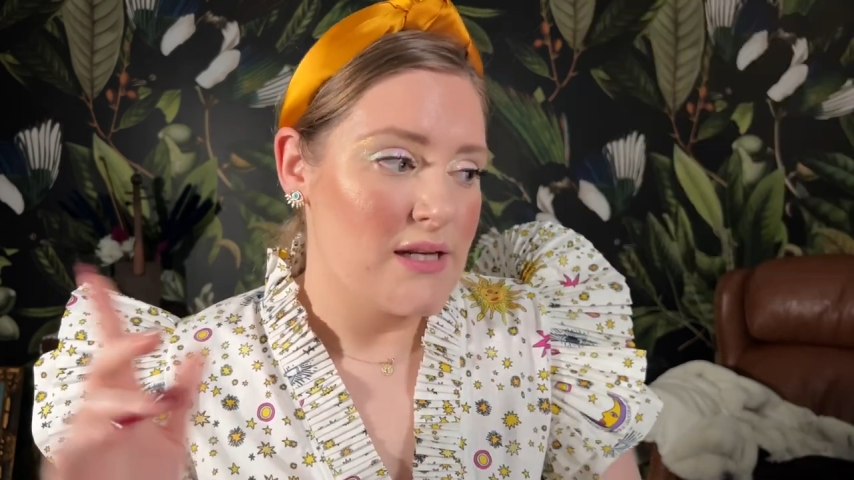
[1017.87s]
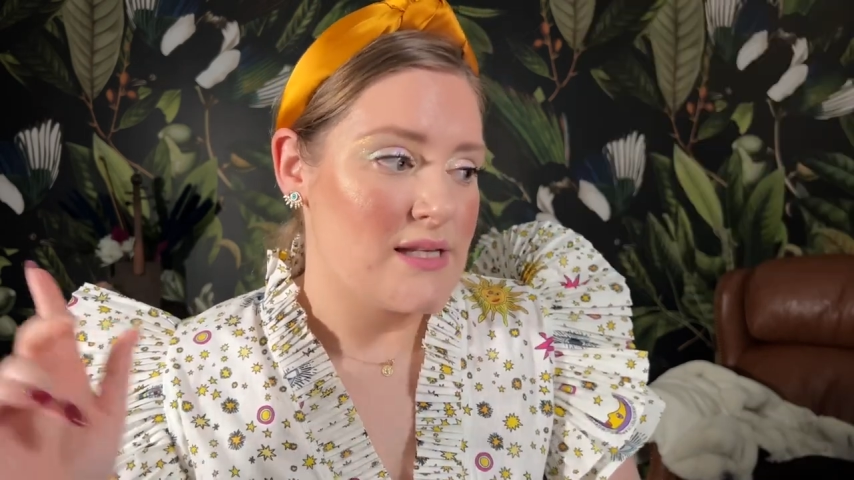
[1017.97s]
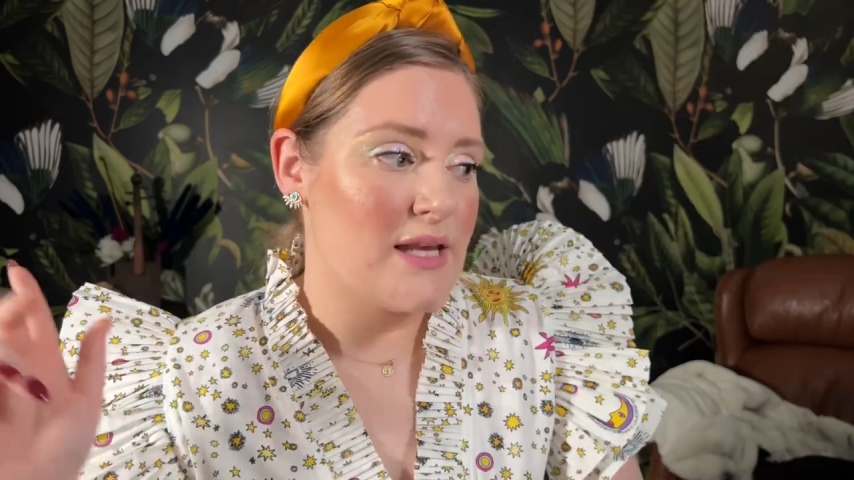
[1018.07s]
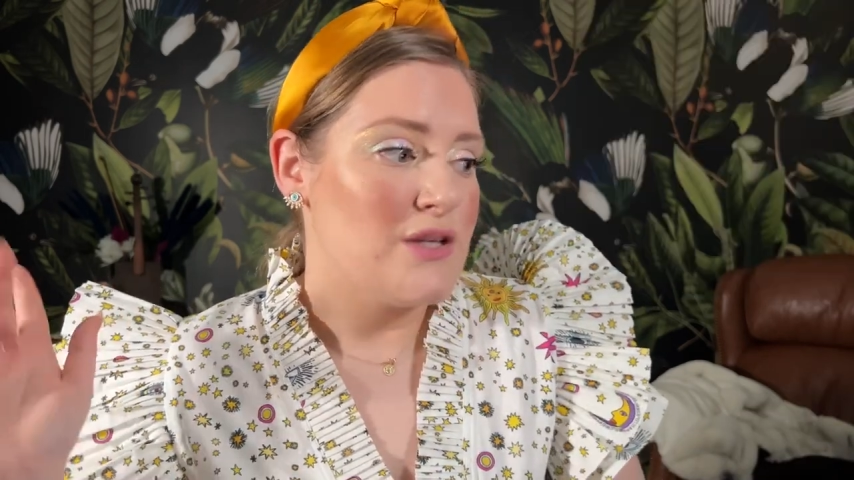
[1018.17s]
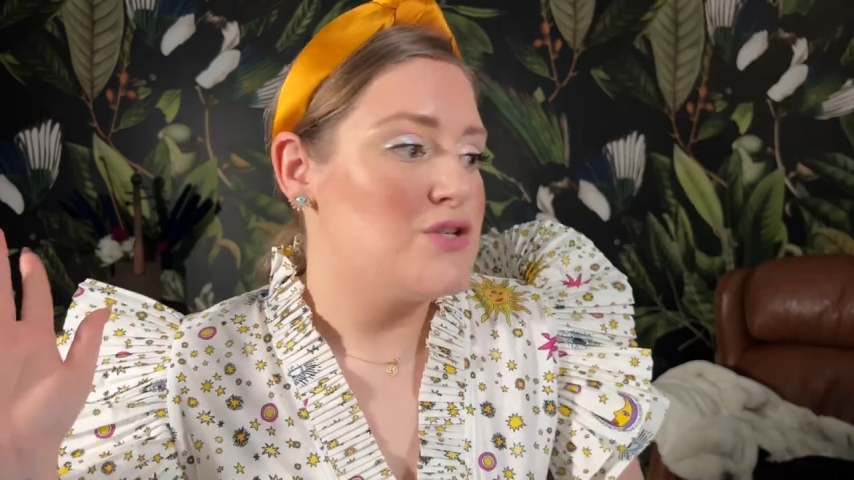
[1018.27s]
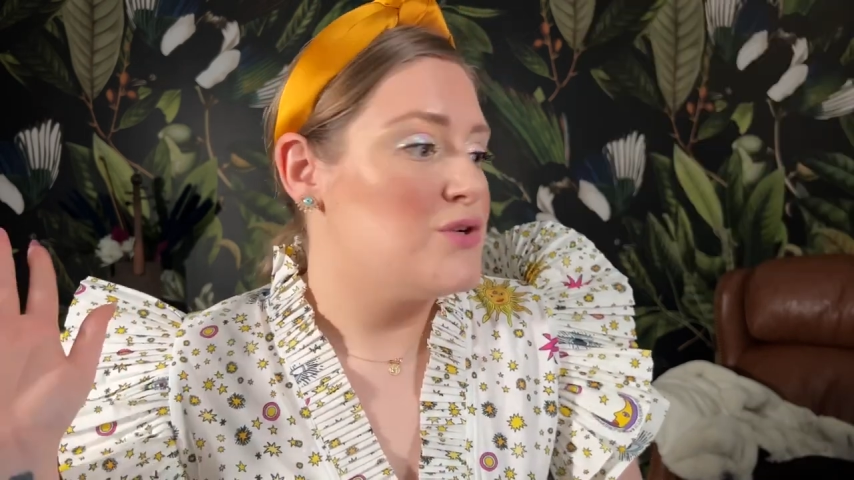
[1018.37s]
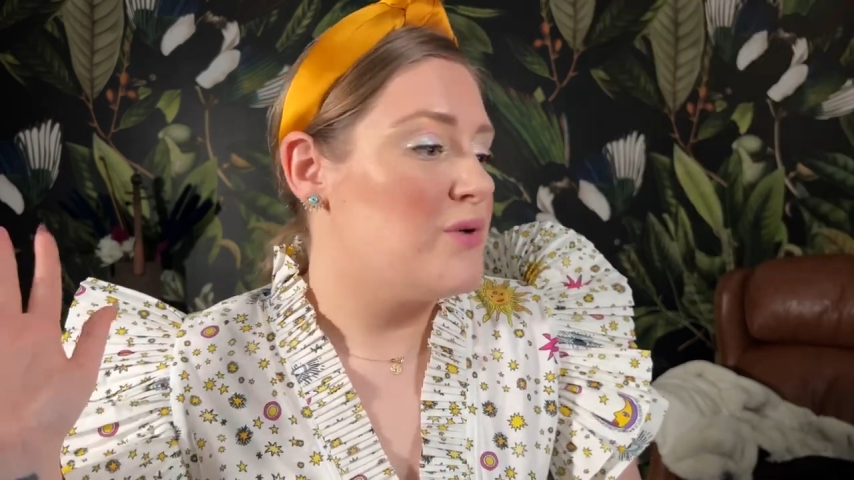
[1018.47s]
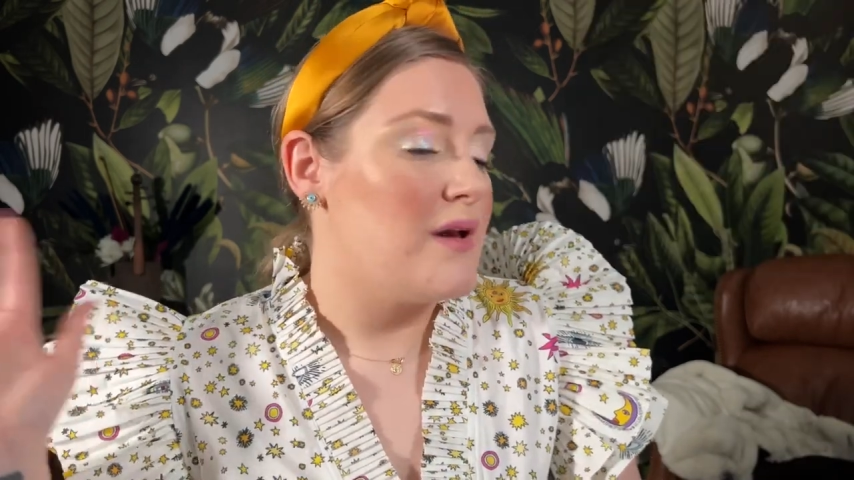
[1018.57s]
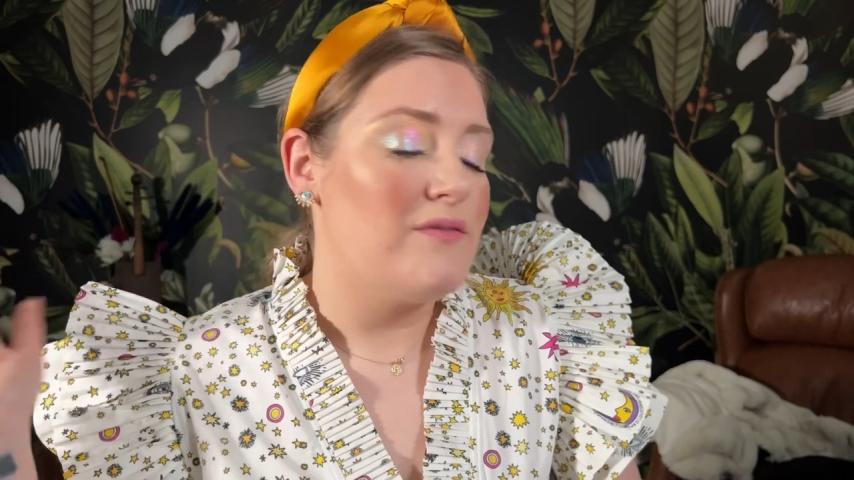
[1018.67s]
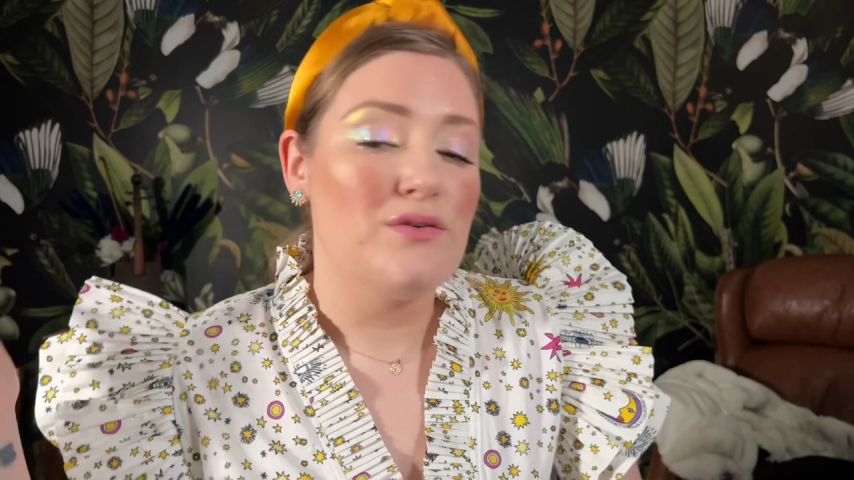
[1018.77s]
us into
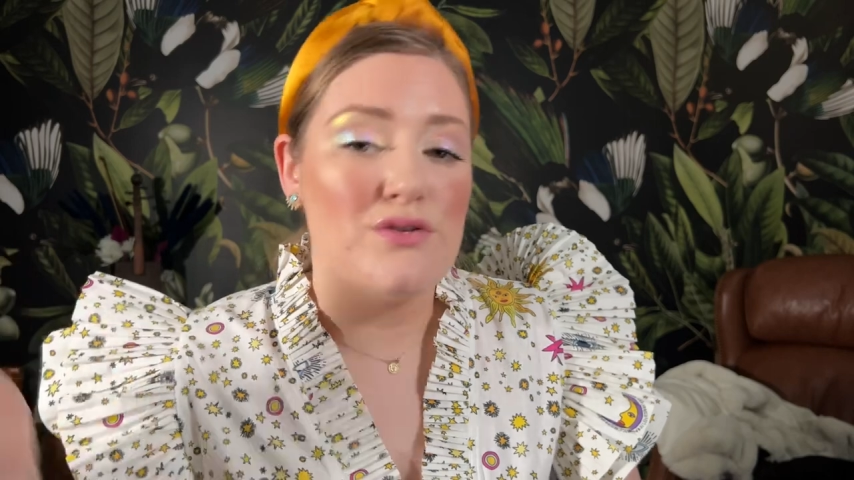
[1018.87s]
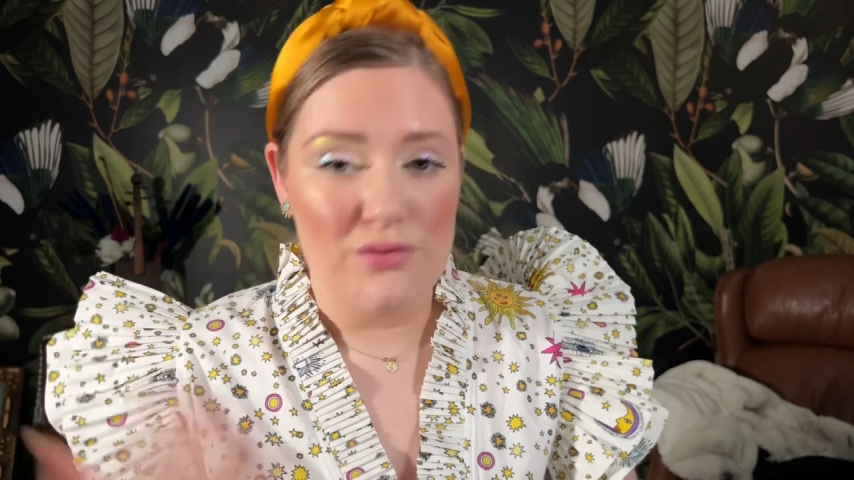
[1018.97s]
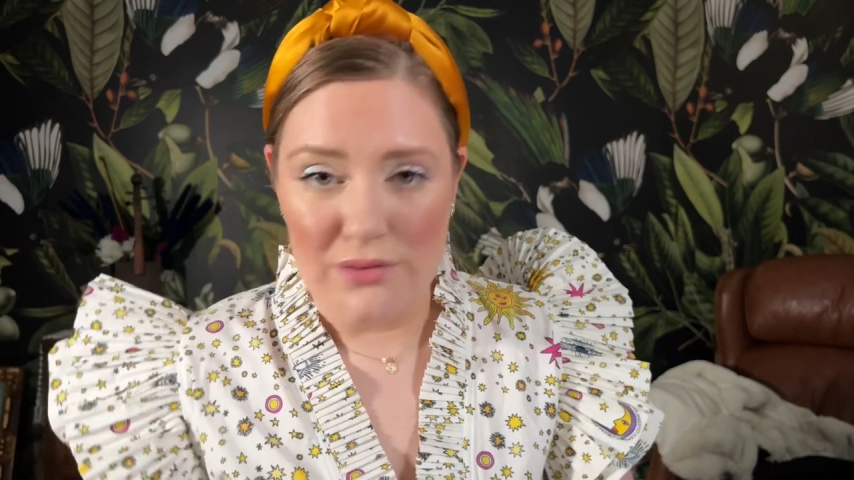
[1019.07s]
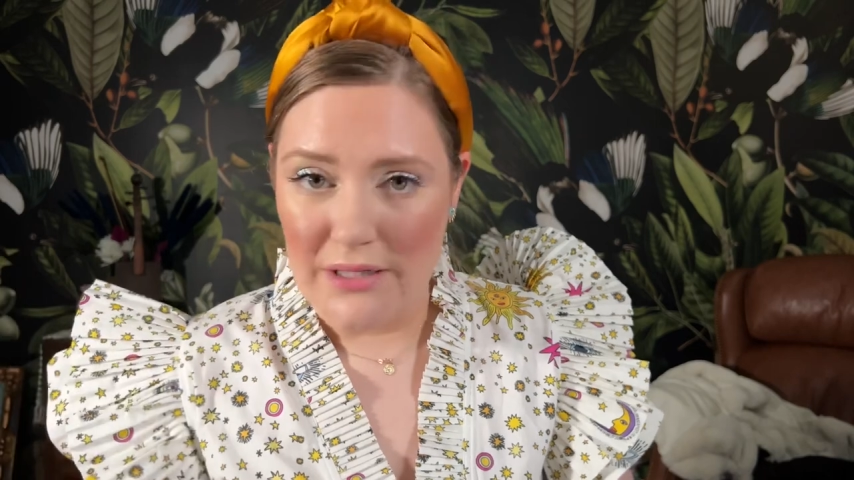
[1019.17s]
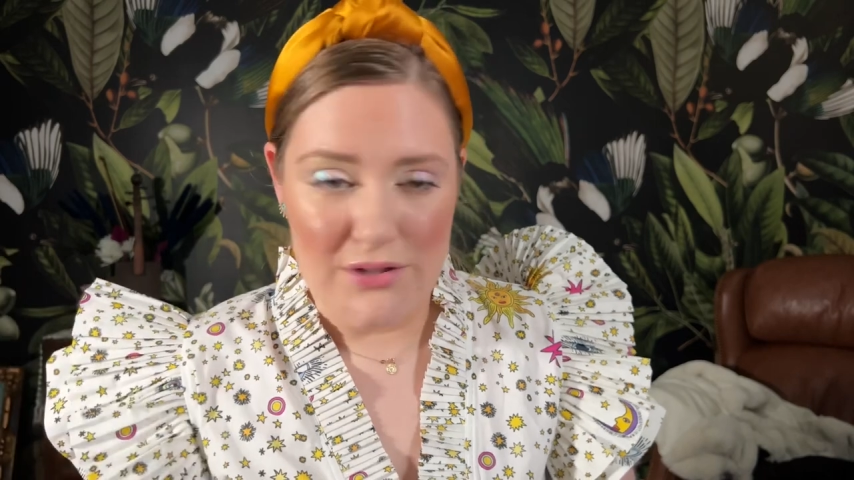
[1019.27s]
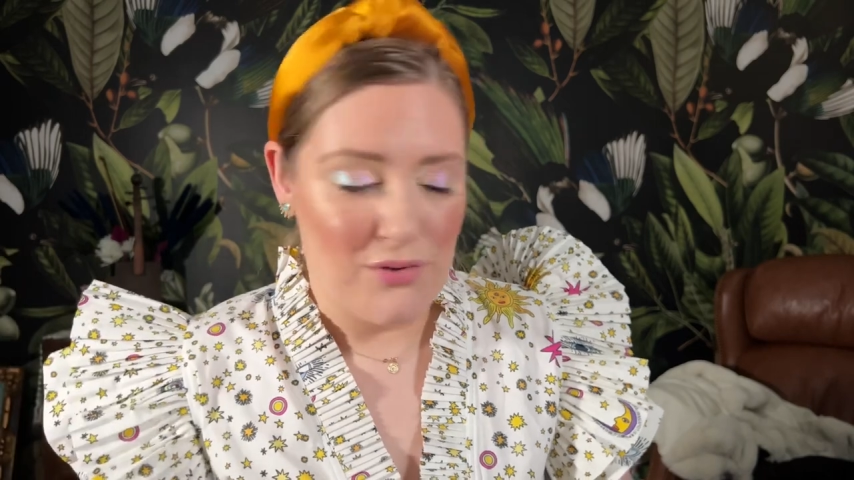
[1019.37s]
if you do lean